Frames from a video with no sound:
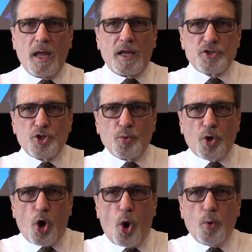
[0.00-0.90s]
it's you
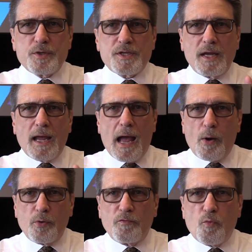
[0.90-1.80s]
coaxing
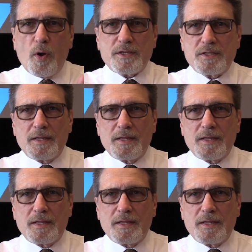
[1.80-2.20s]
out of what's